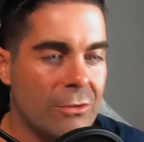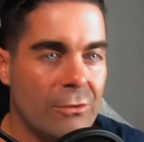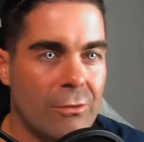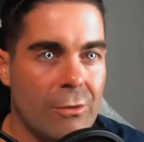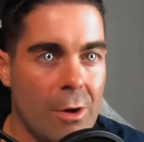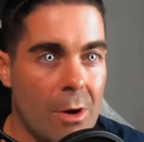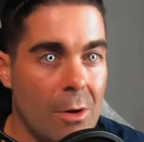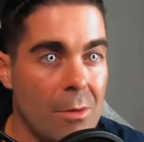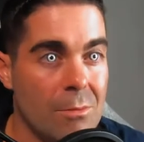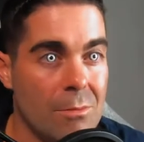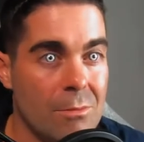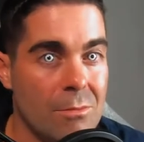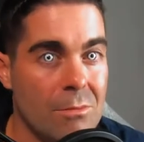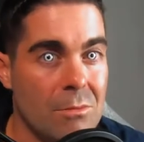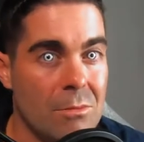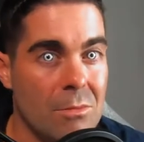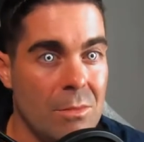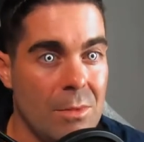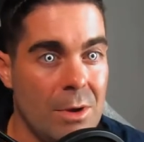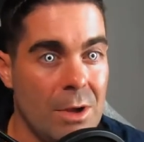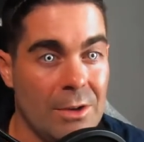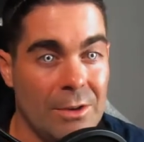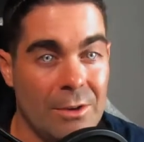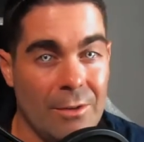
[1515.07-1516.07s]
from
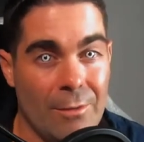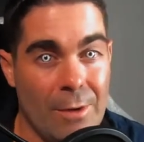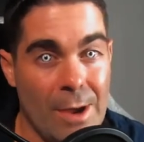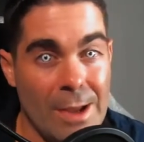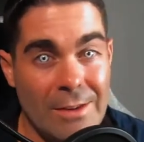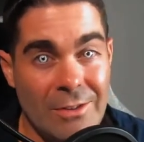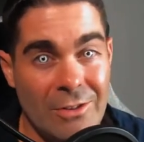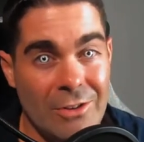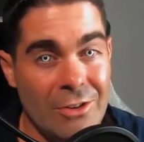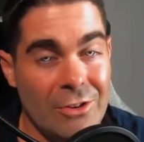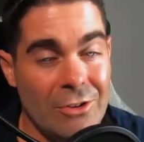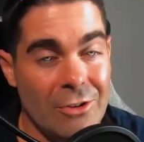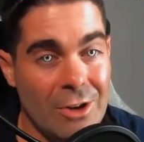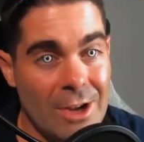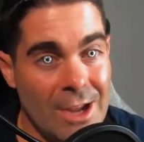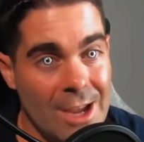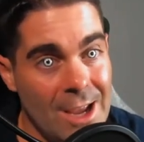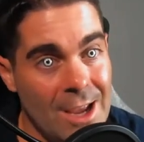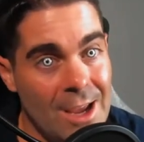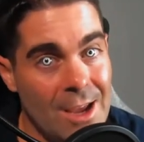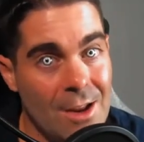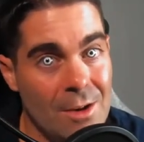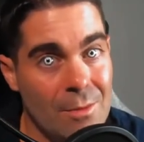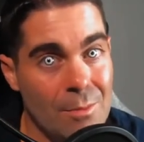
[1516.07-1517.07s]
a device in your
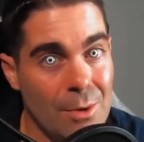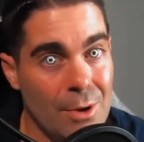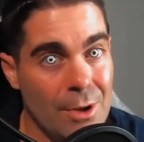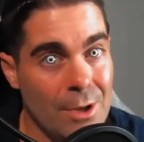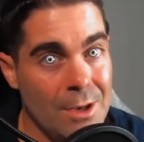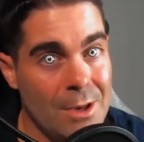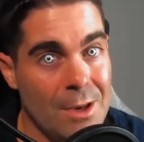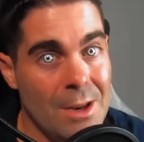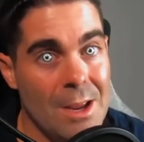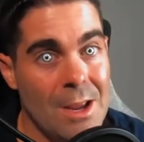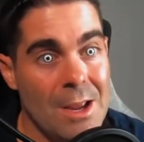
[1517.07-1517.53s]
hand, but